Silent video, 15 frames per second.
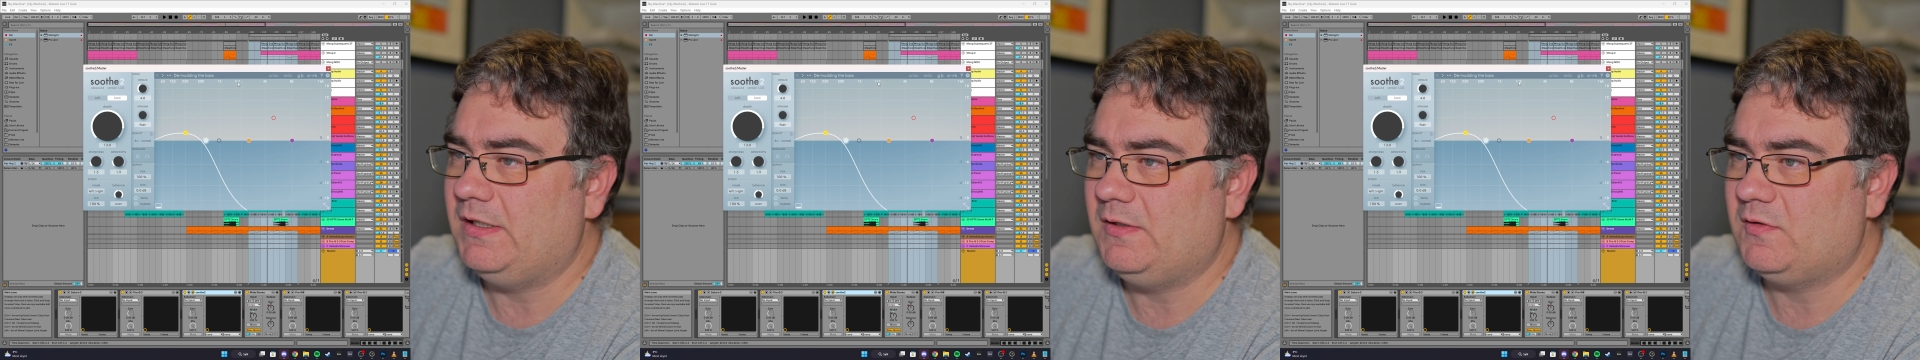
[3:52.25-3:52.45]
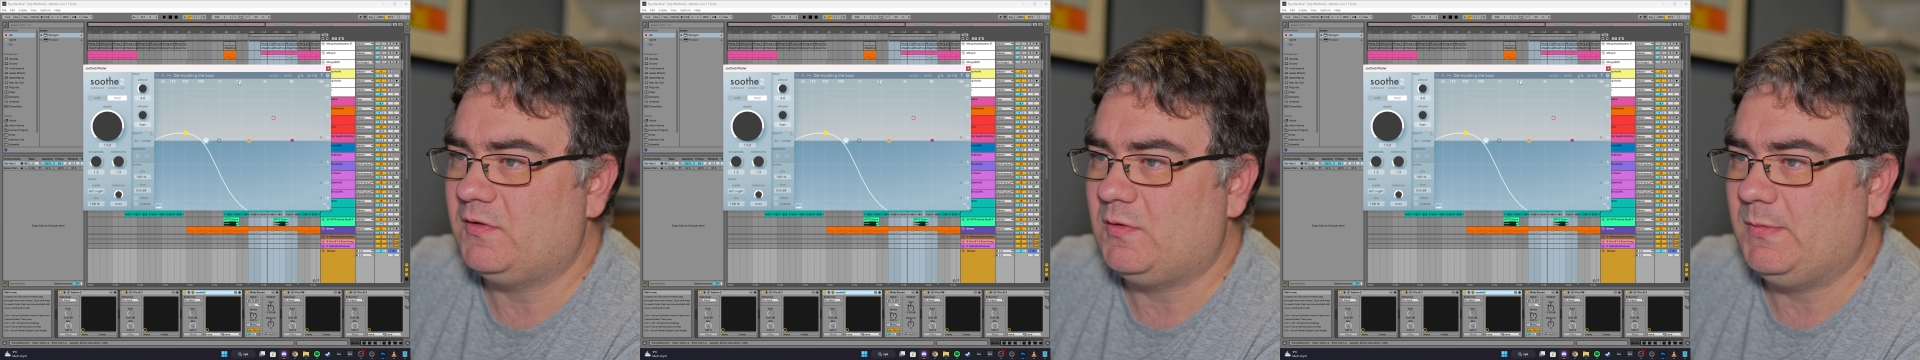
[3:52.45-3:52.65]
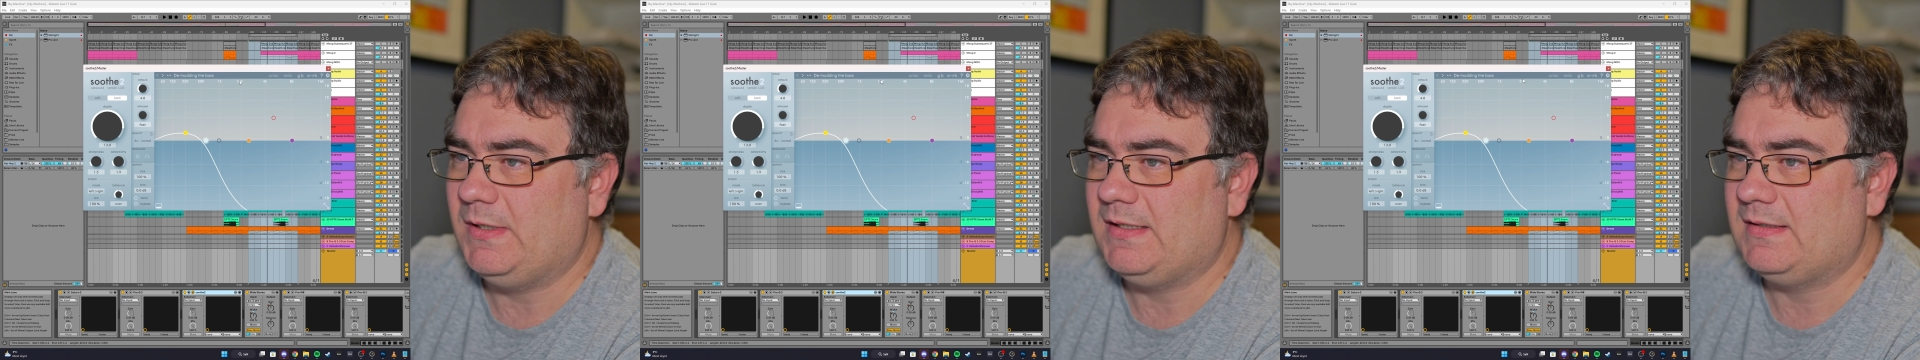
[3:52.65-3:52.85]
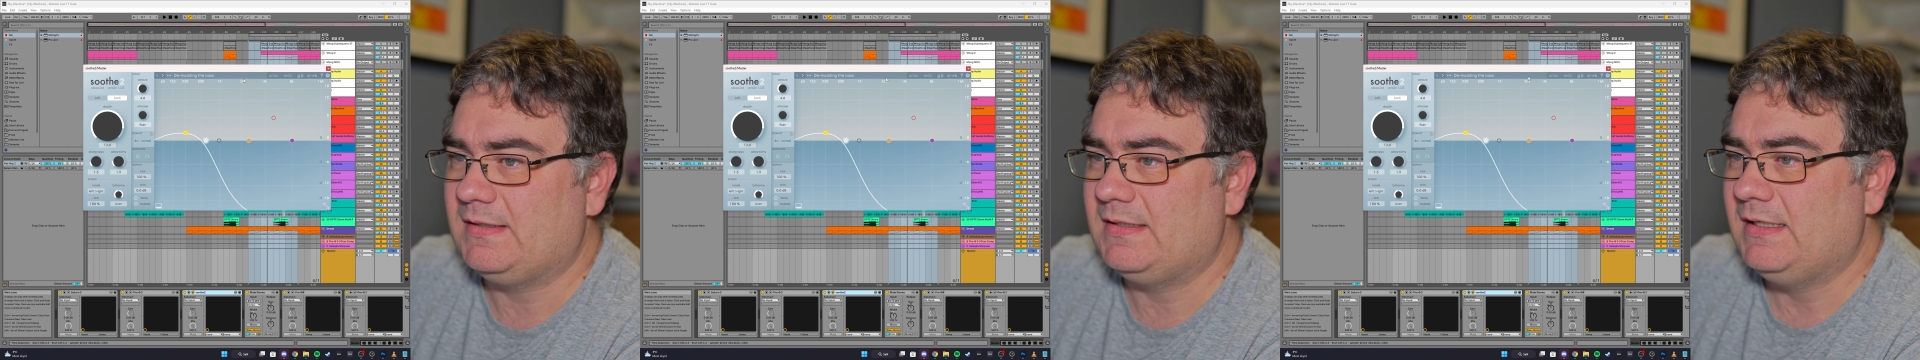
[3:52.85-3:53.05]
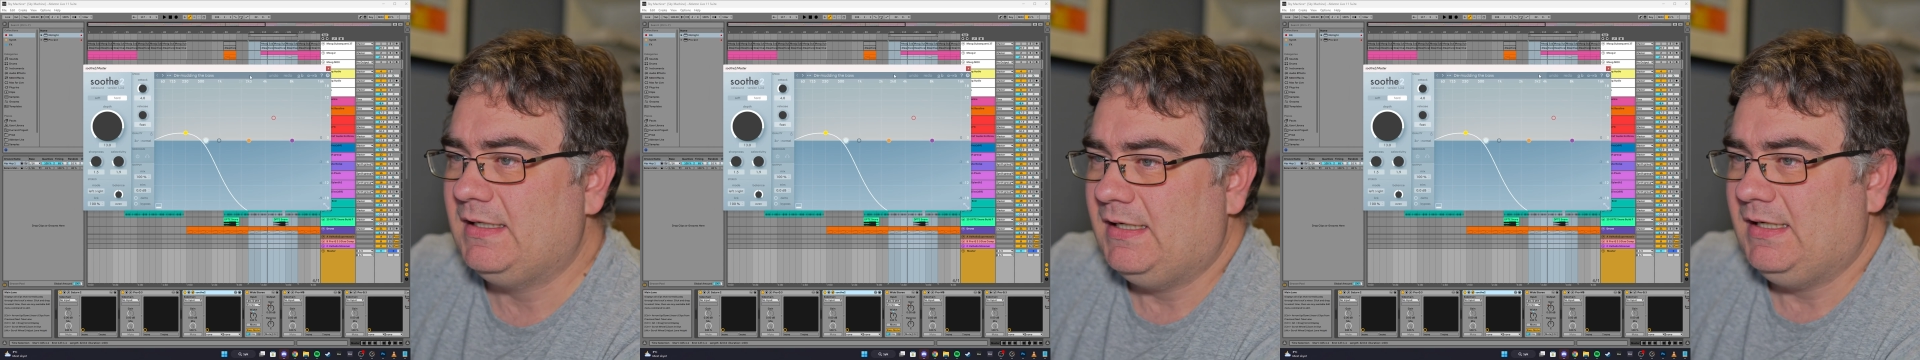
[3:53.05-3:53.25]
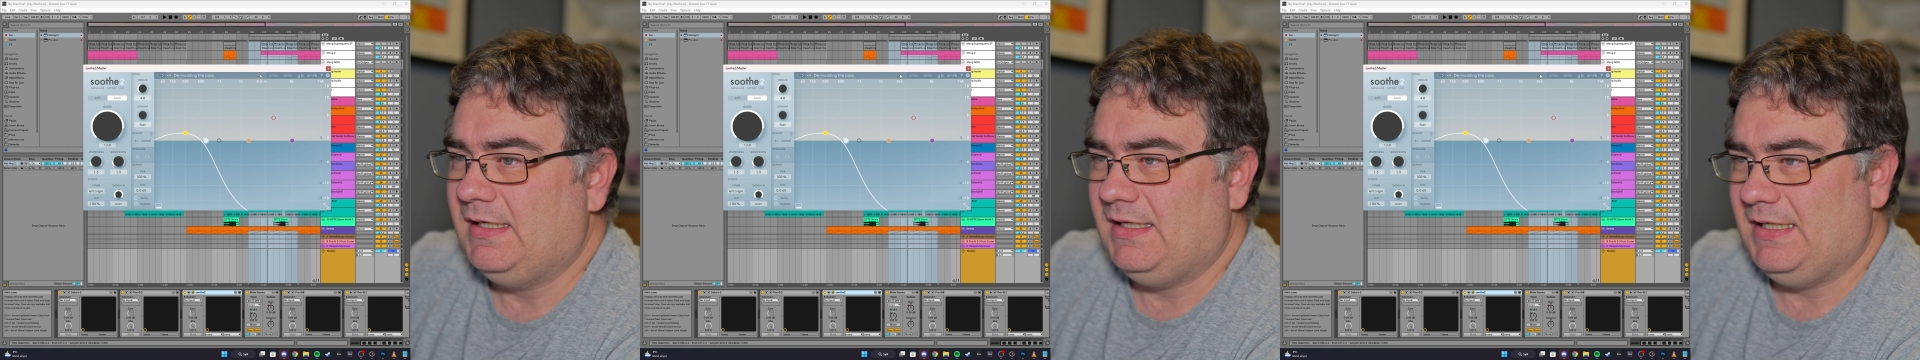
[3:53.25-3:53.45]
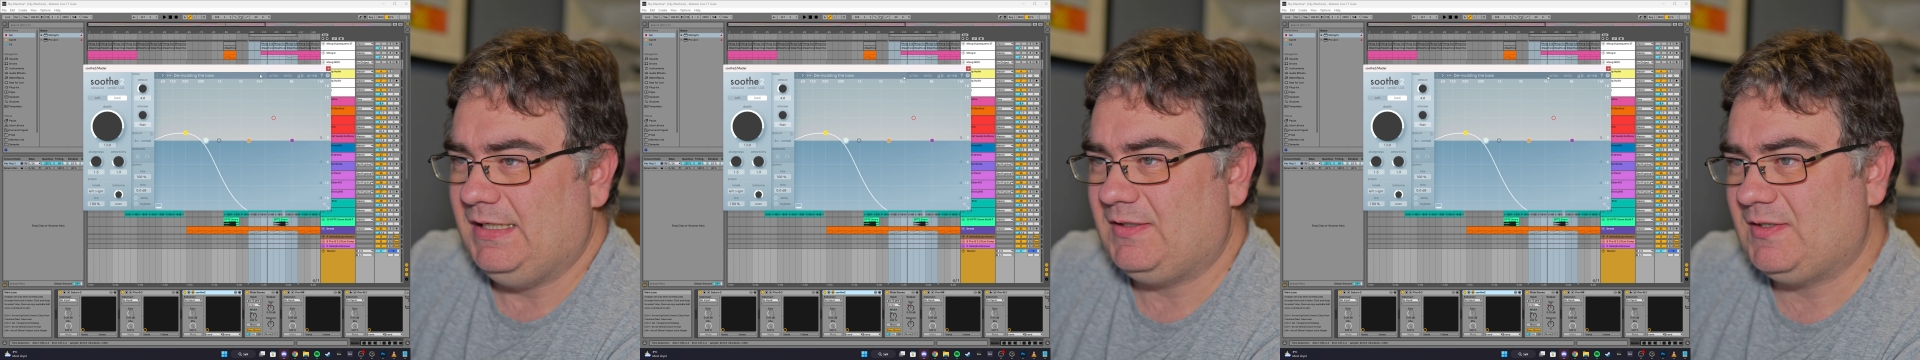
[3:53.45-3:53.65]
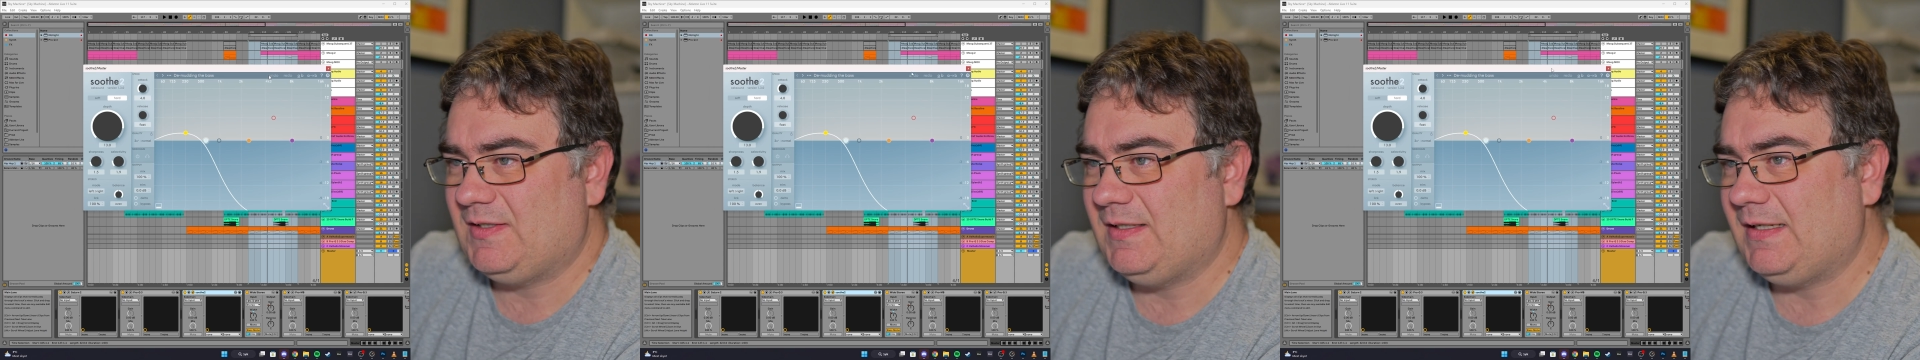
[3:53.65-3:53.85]
instruments.
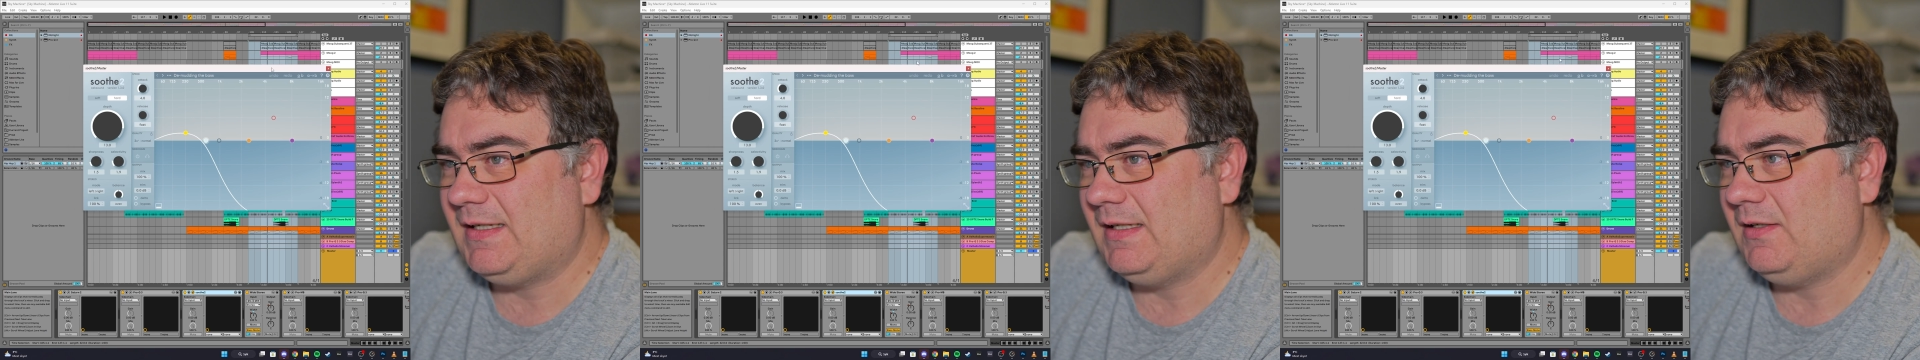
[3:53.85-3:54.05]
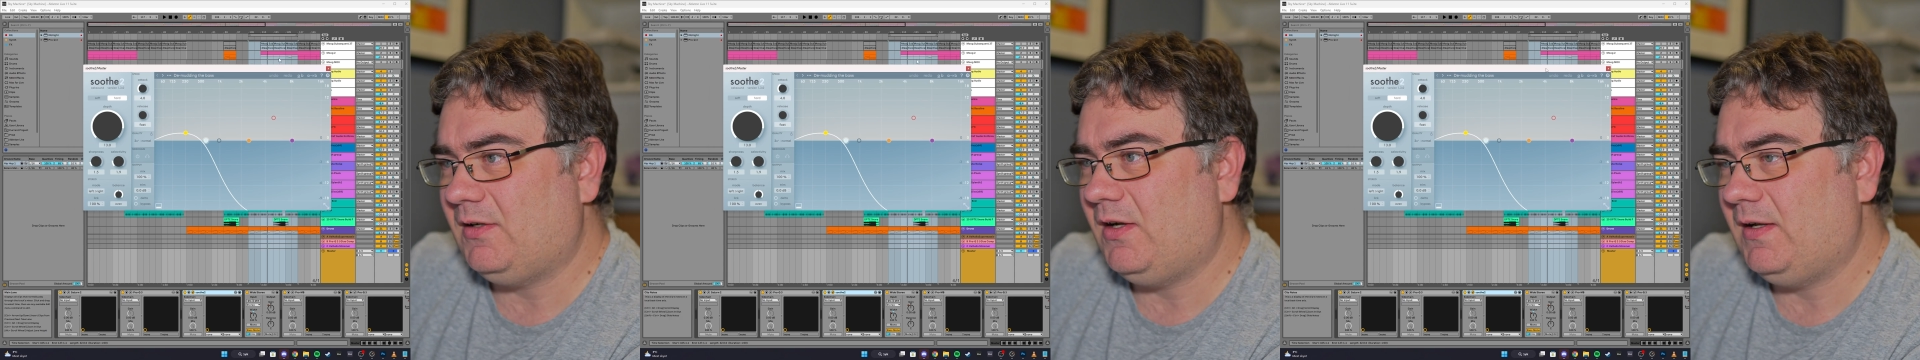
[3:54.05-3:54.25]
It's like an